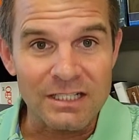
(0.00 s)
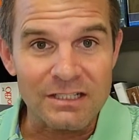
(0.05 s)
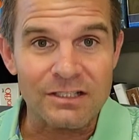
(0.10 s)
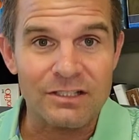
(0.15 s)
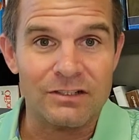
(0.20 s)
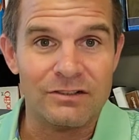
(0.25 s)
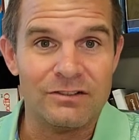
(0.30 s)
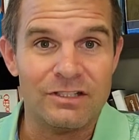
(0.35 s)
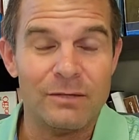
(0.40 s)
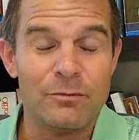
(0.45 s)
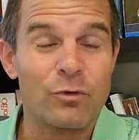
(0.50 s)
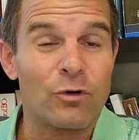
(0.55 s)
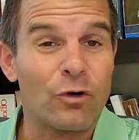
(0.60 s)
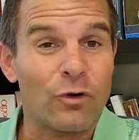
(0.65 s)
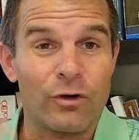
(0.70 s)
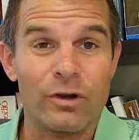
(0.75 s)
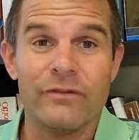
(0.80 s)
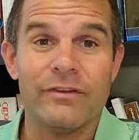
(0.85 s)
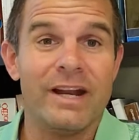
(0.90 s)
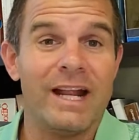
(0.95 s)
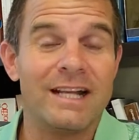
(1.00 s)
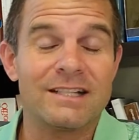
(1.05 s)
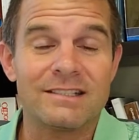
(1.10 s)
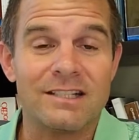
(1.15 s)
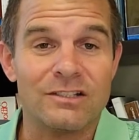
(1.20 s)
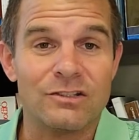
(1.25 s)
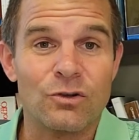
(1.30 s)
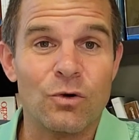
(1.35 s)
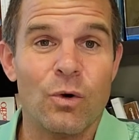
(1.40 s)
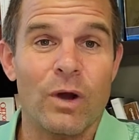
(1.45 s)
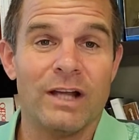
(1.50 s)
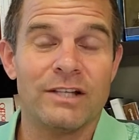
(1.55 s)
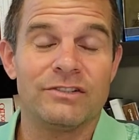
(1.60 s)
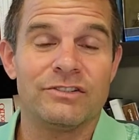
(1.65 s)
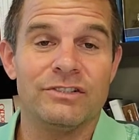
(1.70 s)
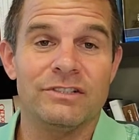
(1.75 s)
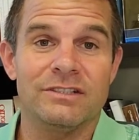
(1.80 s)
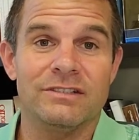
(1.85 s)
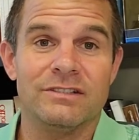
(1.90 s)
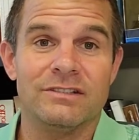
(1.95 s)
a little deeper, or even ask us
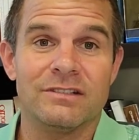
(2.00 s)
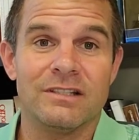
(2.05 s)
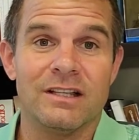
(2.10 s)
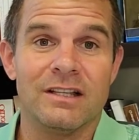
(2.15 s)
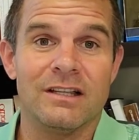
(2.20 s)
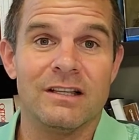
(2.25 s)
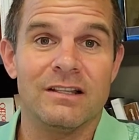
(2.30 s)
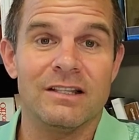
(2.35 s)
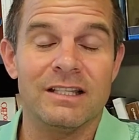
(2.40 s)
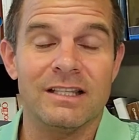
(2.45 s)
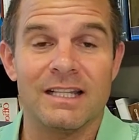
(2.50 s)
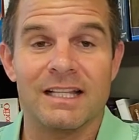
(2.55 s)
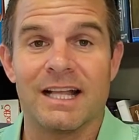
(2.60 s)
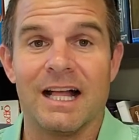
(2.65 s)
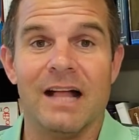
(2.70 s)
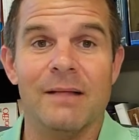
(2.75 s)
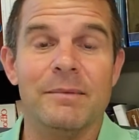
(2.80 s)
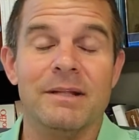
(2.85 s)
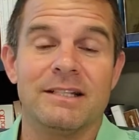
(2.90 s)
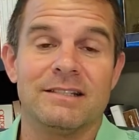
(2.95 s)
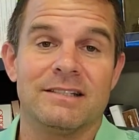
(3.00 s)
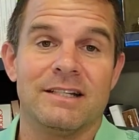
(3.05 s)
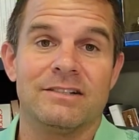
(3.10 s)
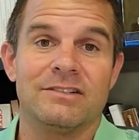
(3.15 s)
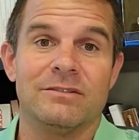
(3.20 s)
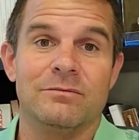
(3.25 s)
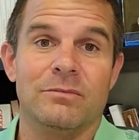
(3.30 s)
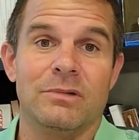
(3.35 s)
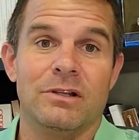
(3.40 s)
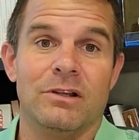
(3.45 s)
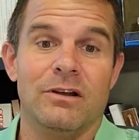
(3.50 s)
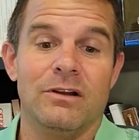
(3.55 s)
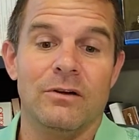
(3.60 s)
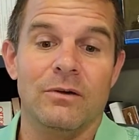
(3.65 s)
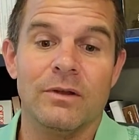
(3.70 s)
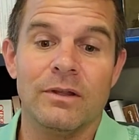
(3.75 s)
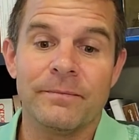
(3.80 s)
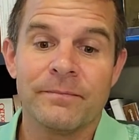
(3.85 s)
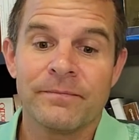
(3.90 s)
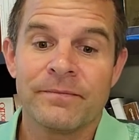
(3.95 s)
questions uh, in the comment section
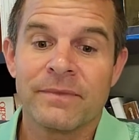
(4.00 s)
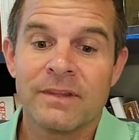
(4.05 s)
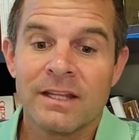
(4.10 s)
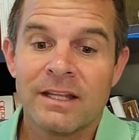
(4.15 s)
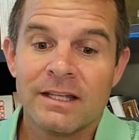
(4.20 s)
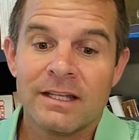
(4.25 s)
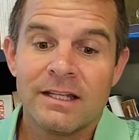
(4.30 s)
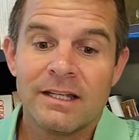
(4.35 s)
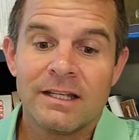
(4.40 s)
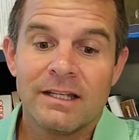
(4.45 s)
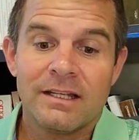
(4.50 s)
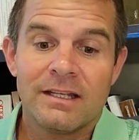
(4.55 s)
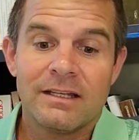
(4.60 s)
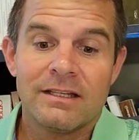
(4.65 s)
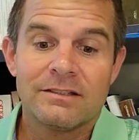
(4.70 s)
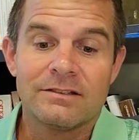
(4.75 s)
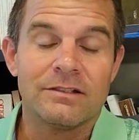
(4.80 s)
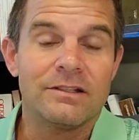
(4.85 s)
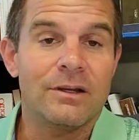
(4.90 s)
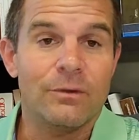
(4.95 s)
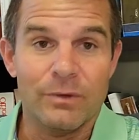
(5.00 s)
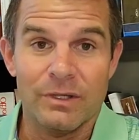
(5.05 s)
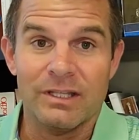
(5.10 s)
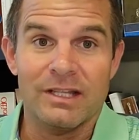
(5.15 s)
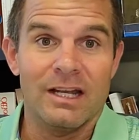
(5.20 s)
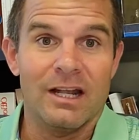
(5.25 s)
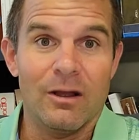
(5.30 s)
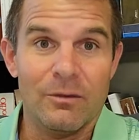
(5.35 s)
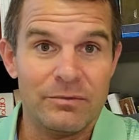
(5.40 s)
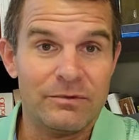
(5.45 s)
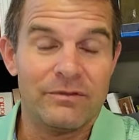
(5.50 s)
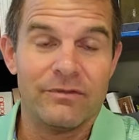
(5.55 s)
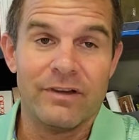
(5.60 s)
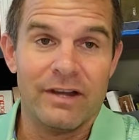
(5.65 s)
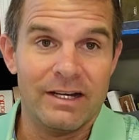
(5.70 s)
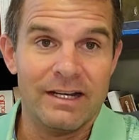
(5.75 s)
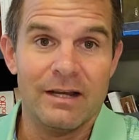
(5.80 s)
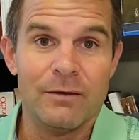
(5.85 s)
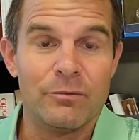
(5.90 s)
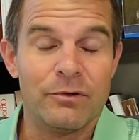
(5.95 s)
below, so that we can help to
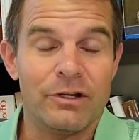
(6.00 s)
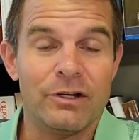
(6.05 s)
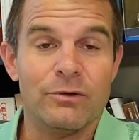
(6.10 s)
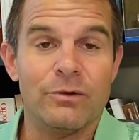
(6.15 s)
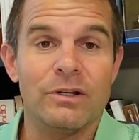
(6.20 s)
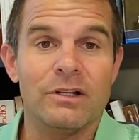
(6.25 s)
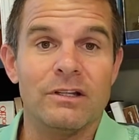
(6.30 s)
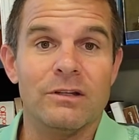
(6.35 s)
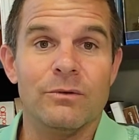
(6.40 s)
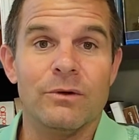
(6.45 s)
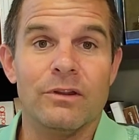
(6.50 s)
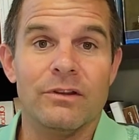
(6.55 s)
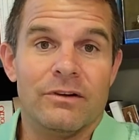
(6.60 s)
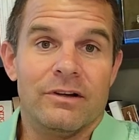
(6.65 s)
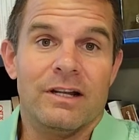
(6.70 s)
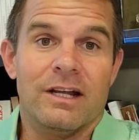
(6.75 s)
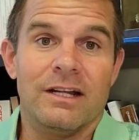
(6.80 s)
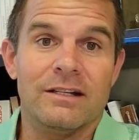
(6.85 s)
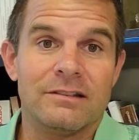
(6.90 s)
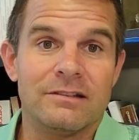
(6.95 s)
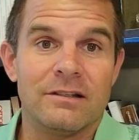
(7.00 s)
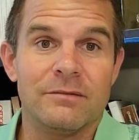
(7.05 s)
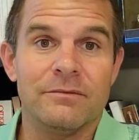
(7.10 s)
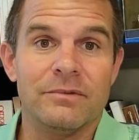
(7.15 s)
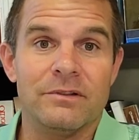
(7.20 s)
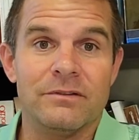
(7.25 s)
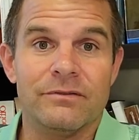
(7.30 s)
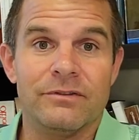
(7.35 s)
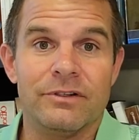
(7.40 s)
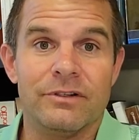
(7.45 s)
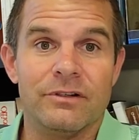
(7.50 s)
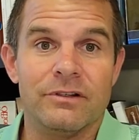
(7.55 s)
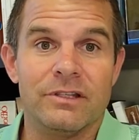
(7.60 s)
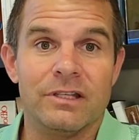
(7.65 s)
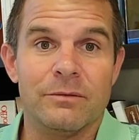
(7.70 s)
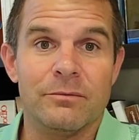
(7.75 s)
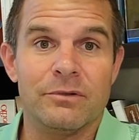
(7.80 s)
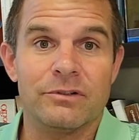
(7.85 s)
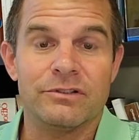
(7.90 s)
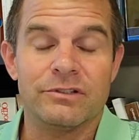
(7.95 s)
find out pretty quickly whether or not it's something for you to
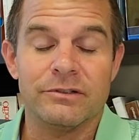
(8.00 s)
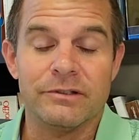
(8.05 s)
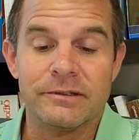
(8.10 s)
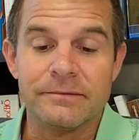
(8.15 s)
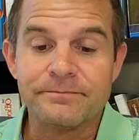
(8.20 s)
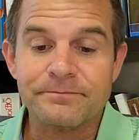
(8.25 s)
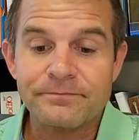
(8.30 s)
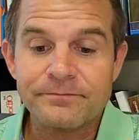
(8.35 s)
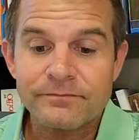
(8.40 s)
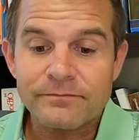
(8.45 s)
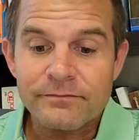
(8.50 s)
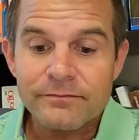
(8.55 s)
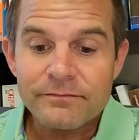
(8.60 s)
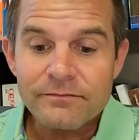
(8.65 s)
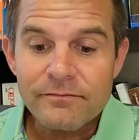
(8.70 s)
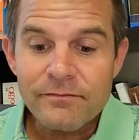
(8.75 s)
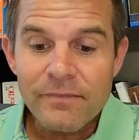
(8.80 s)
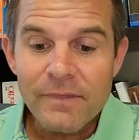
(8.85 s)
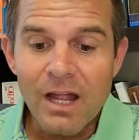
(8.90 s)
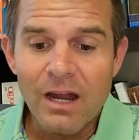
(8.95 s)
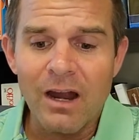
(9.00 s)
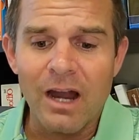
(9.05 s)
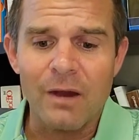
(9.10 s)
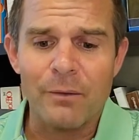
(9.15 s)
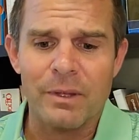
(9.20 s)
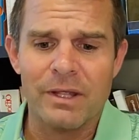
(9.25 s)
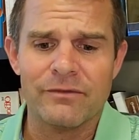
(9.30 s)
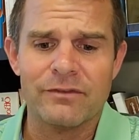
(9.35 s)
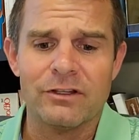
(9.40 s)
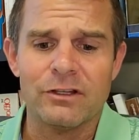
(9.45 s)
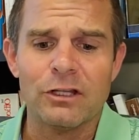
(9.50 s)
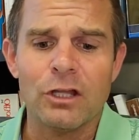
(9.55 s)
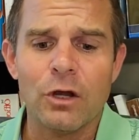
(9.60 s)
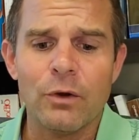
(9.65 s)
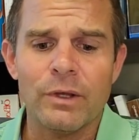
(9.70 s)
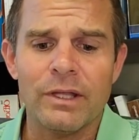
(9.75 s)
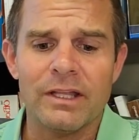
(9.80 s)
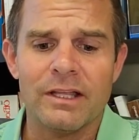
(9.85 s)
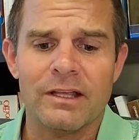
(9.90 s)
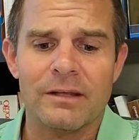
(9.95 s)
keep pursuing. All right, we have the
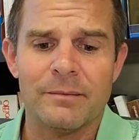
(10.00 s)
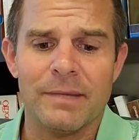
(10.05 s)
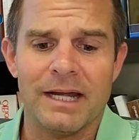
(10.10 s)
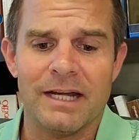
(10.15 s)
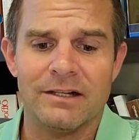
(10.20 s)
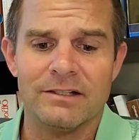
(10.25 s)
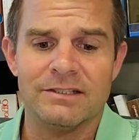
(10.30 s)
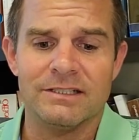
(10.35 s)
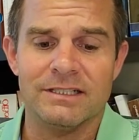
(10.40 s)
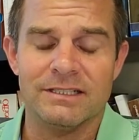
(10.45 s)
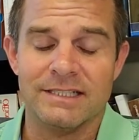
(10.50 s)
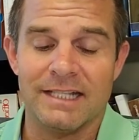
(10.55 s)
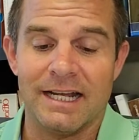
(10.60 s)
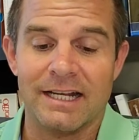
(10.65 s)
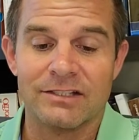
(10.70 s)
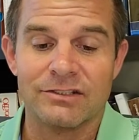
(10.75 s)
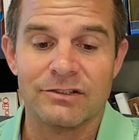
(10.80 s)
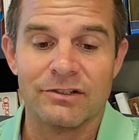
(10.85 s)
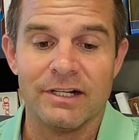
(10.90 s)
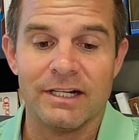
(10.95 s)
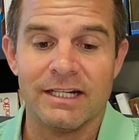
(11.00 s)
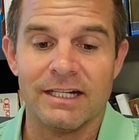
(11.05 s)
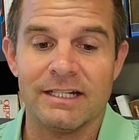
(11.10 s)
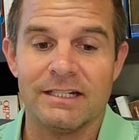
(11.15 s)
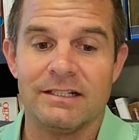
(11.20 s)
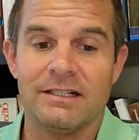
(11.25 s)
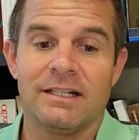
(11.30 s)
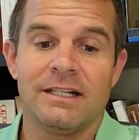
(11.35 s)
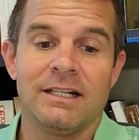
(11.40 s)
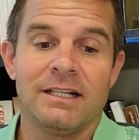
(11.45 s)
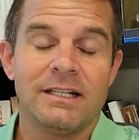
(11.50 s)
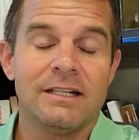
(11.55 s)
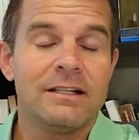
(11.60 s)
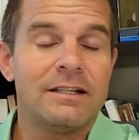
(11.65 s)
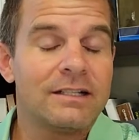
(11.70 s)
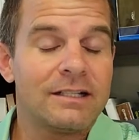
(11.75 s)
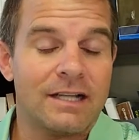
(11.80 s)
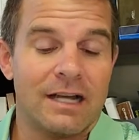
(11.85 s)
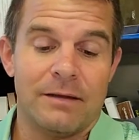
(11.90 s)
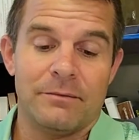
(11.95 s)
Low Income Housing Tax Credit,
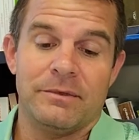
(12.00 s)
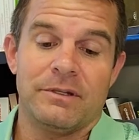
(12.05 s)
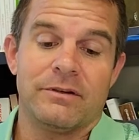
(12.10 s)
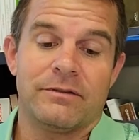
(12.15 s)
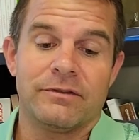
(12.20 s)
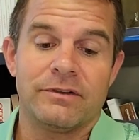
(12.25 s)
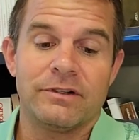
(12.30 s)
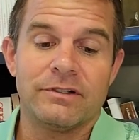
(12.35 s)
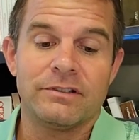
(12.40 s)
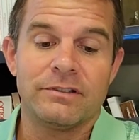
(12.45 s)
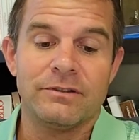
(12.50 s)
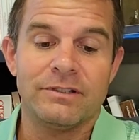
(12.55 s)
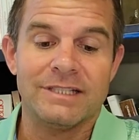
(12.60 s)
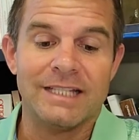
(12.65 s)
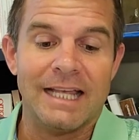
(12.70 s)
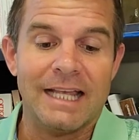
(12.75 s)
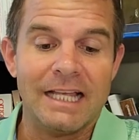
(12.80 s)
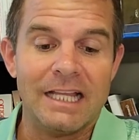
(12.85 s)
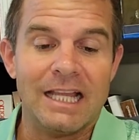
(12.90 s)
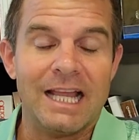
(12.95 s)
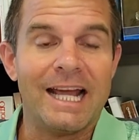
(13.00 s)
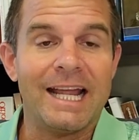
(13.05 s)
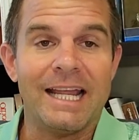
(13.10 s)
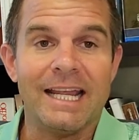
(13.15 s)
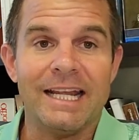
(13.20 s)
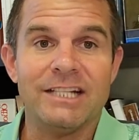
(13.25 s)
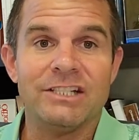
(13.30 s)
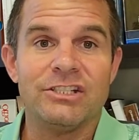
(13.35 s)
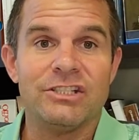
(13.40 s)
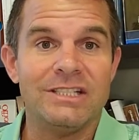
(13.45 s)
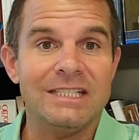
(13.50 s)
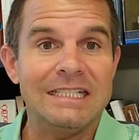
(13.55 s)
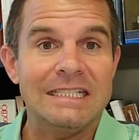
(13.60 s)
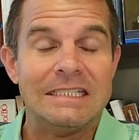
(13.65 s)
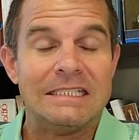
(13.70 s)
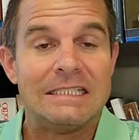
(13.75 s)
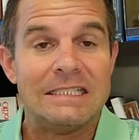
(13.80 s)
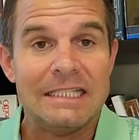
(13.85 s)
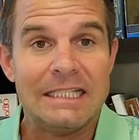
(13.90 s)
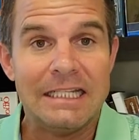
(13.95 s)
commonly referred to as
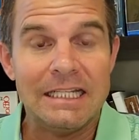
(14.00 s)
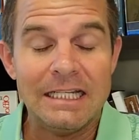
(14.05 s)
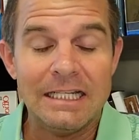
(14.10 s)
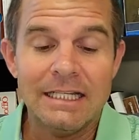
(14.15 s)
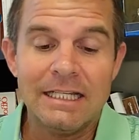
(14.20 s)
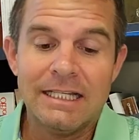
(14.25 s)
LIHTC